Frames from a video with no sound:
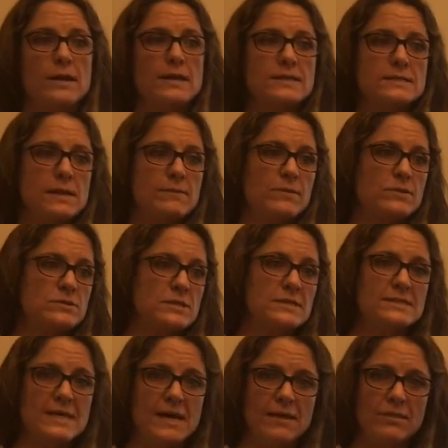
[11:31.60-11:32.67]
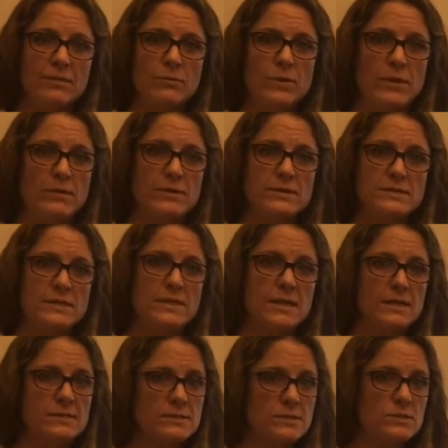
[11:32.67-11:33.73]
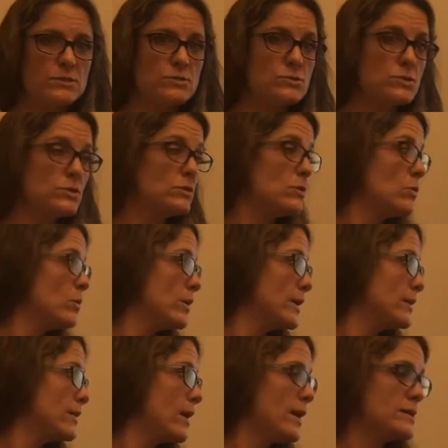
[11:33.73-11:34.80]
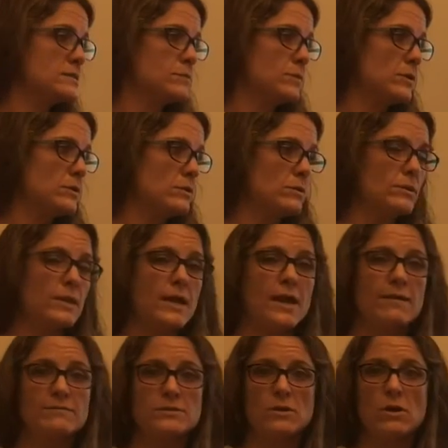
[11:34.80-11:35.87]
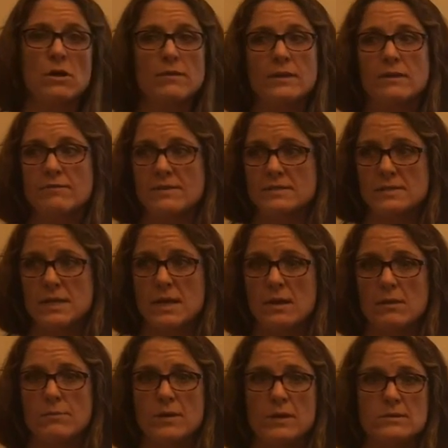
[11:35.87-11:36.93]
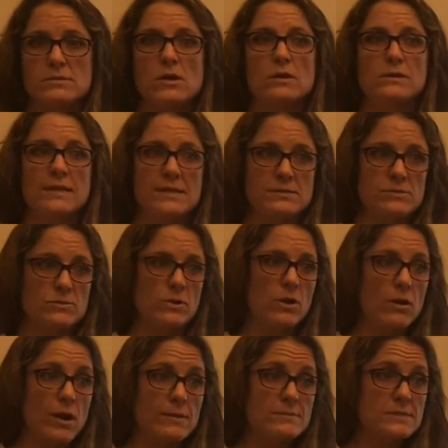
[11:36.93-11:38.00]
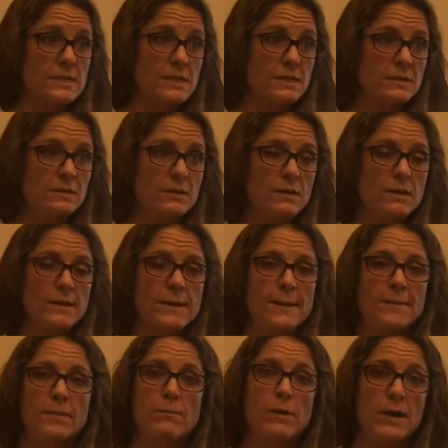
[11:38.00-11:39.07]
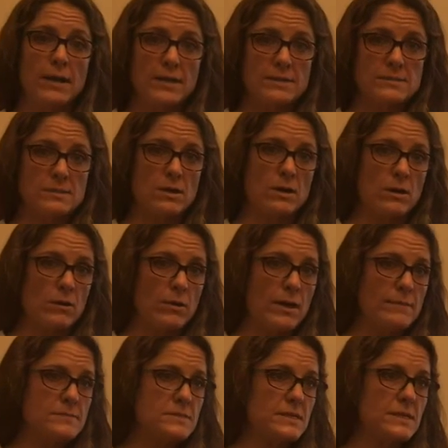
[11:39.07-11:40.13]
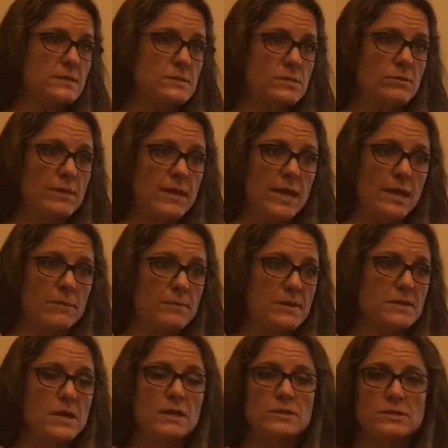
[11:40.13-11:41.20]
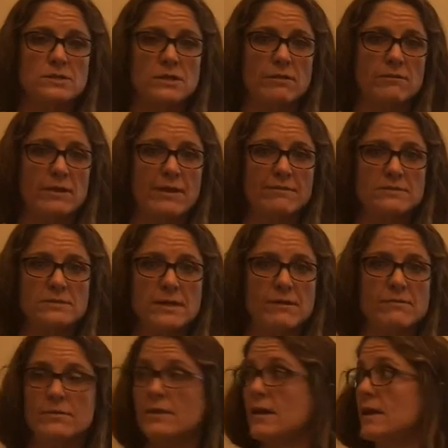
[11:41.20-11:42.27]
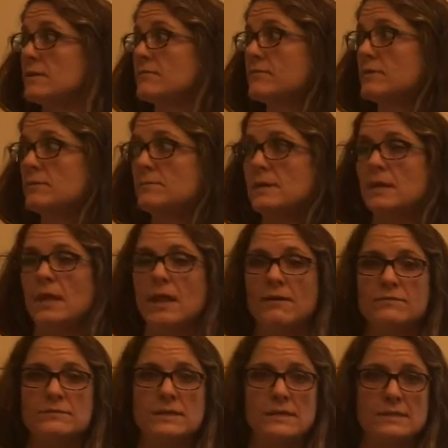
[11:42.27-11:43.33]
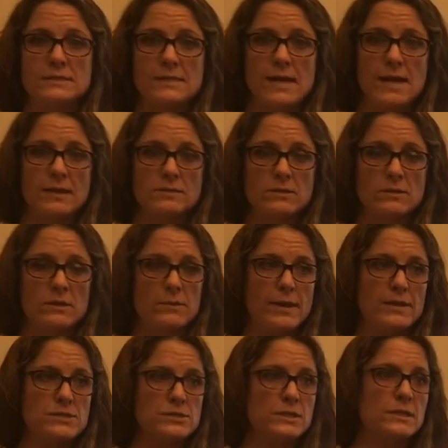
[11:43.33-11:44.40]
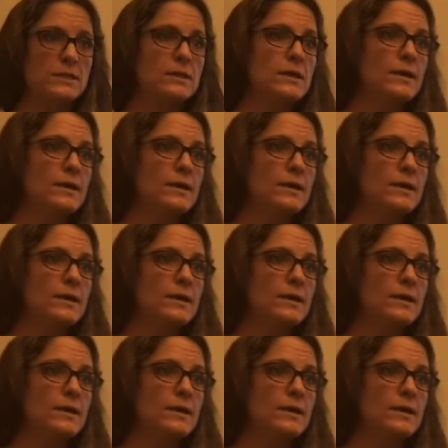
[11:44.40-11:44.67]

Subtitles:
anytime there's a death, whether it's in the institution or in the hospital, they have to call the investigator because all deaths are a crime scene. The bodies are a crime scene, so they can't be touched. Everything has to be left intact on the patient.